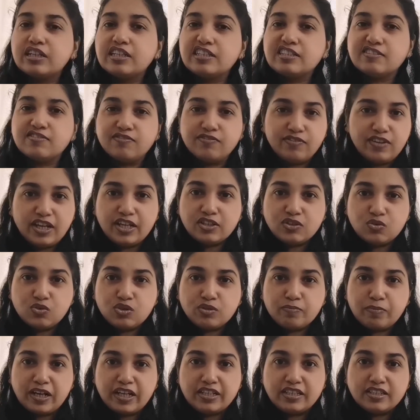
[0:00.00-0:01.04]
is way too
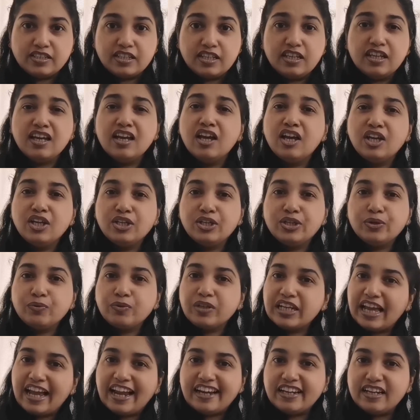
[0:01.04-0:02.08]
spicy, you
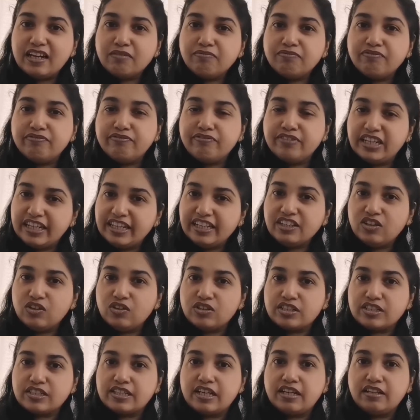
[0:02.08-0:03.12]
will end up filling
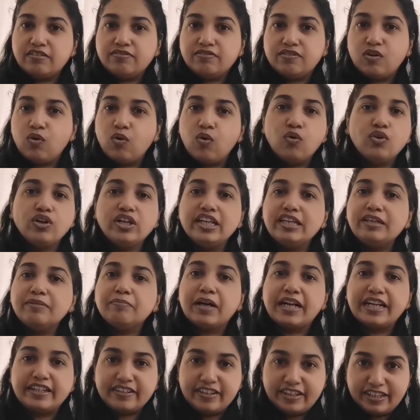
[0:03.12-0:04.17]
yourself only
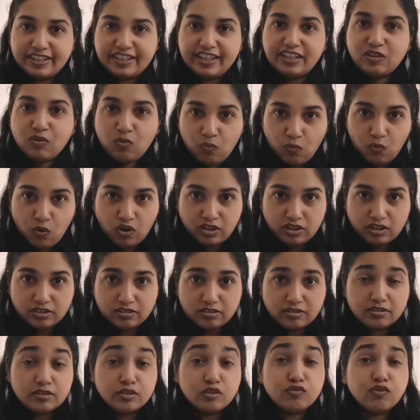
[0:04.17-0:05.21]
by drinking water.
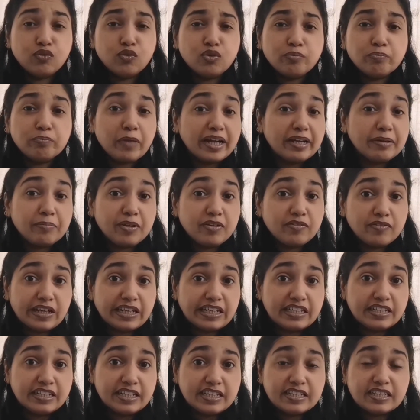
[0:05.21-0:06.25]
The food might be
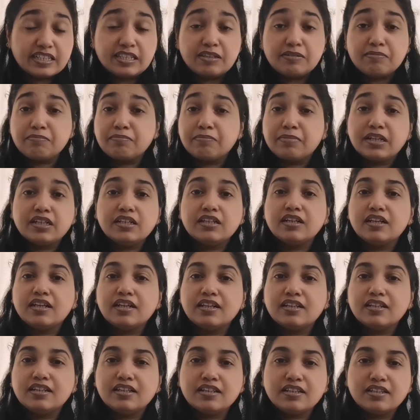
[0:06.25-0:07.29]
very tasty, but
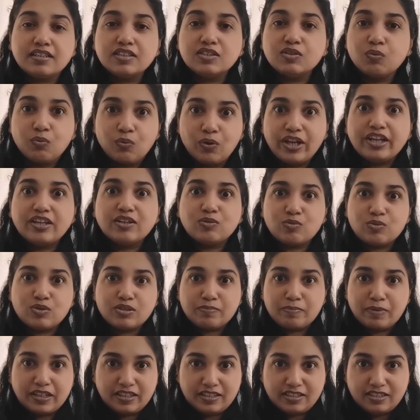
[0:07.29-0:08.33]
it is way too
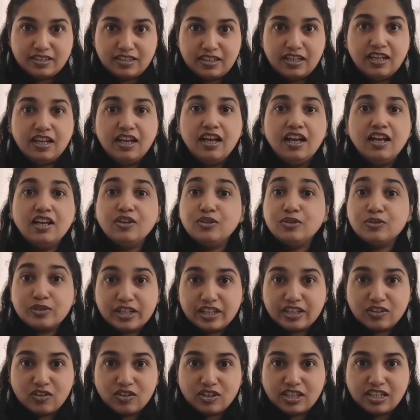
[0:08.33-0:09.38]
spicy. You
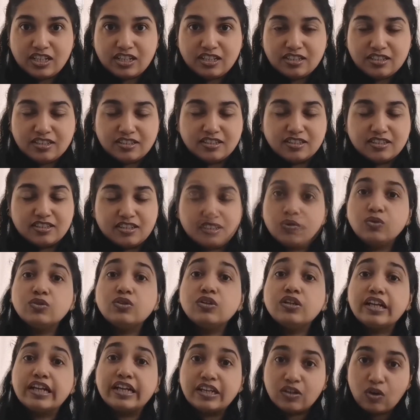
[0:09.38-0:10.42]
cannot eat it. So
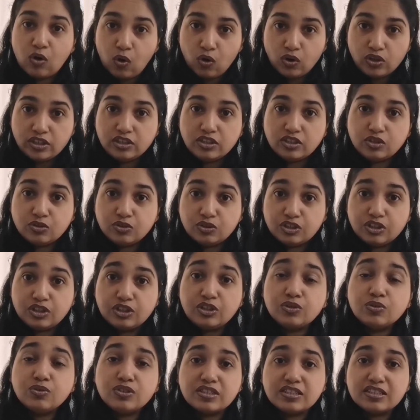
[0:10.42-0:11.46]
in order to
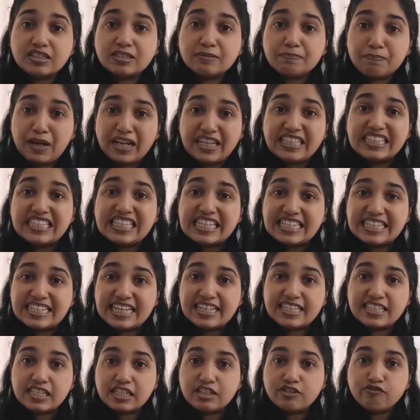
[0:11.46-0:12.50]
reduce the spicy
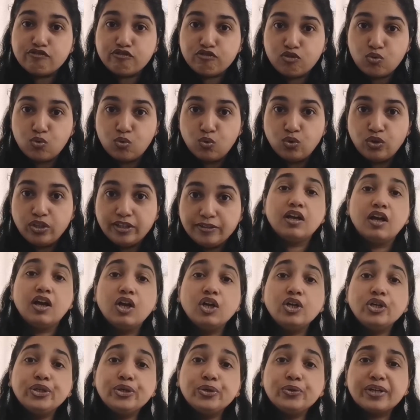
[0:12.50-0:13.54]
taste in food,
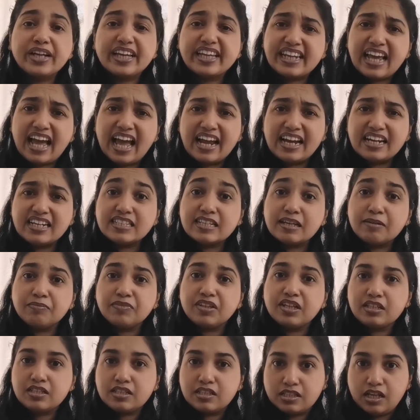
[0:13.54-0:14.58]
you can add
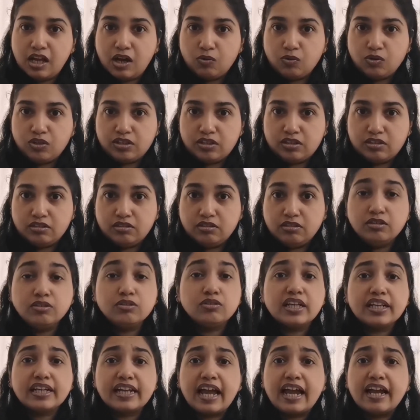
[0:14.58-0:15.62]
something sour. You
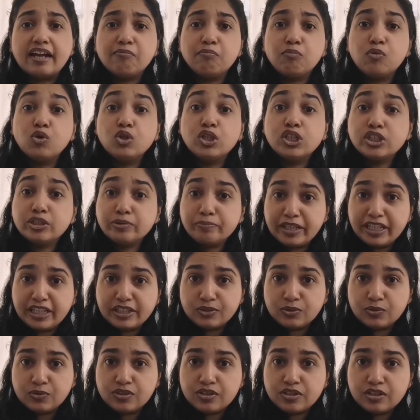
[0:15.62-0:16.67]
can add more
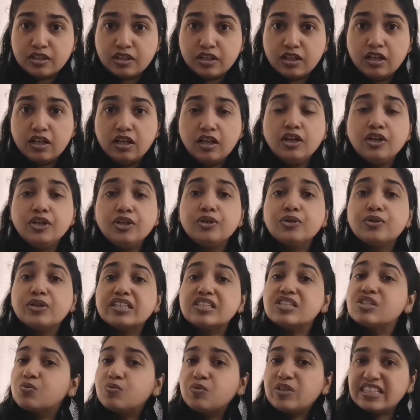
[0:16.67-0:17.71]
tomatoes. You
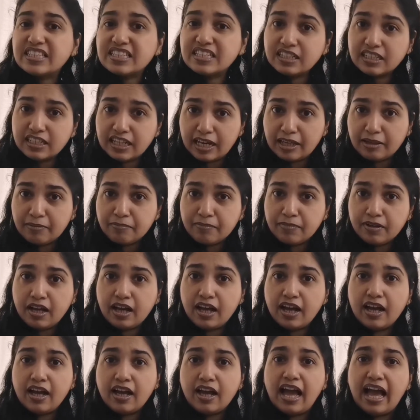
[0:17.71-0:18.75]
can squeeze a lime.
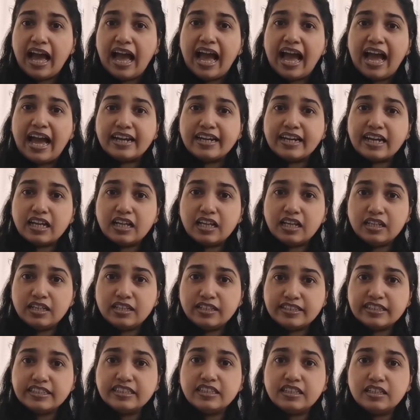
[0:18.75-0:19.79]
Add
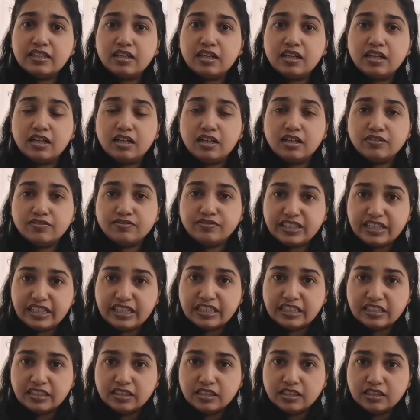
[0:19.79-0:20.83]
little
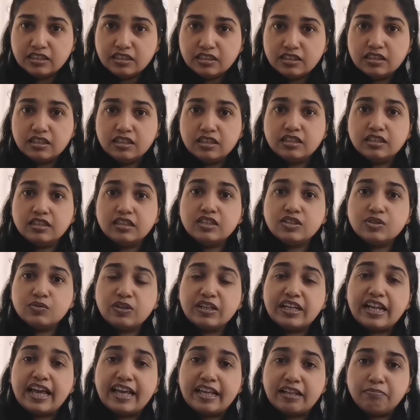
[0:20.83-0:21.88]
vinegar. This
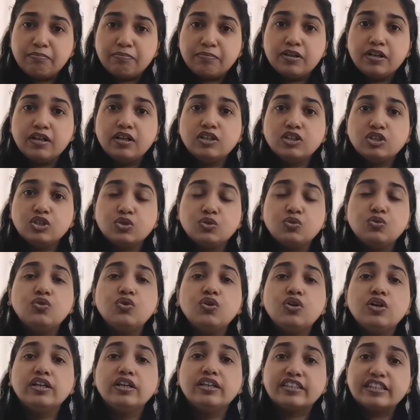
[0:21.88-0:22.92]
will help to
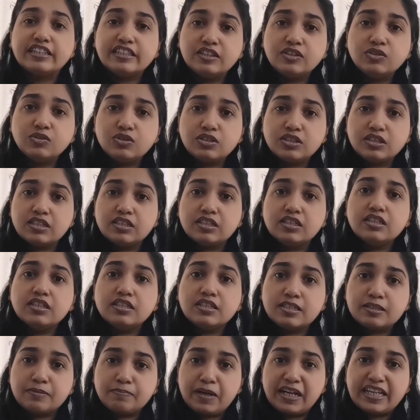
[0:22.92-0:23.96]
reduce the
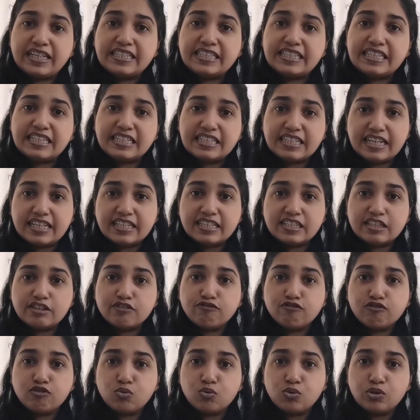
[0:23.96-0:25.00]
spicy taste in
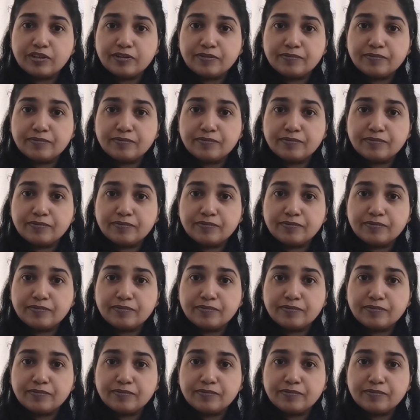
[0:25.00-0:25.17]
food.